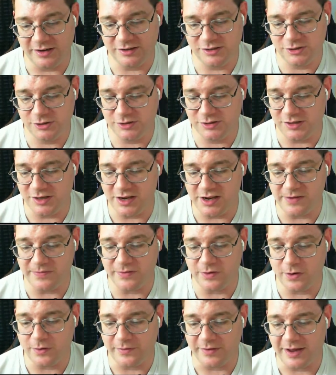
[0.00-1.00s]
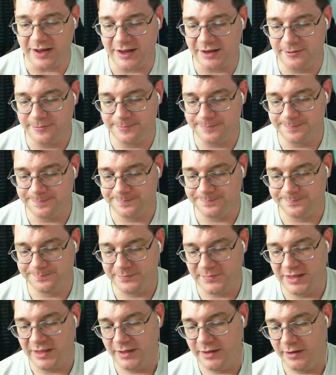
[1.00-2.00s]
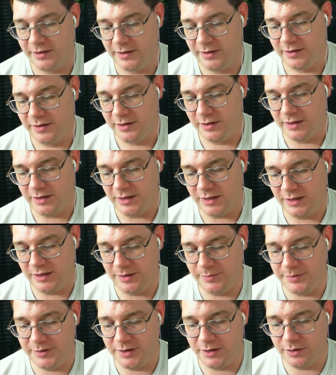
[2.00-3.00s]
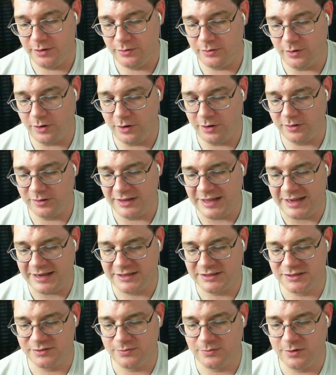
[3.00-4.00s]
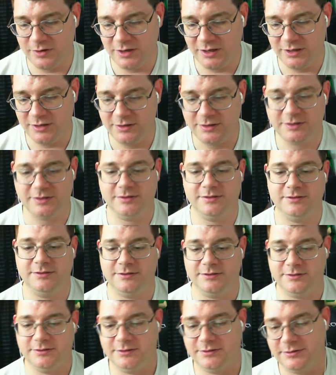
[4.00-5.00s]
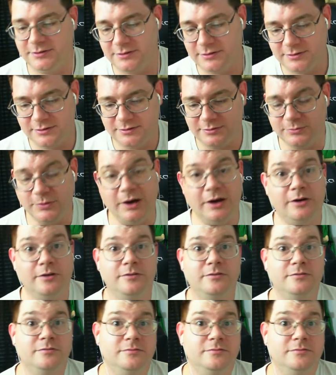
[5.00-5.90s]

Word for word: should evolve at. And there we go, our last one. Well,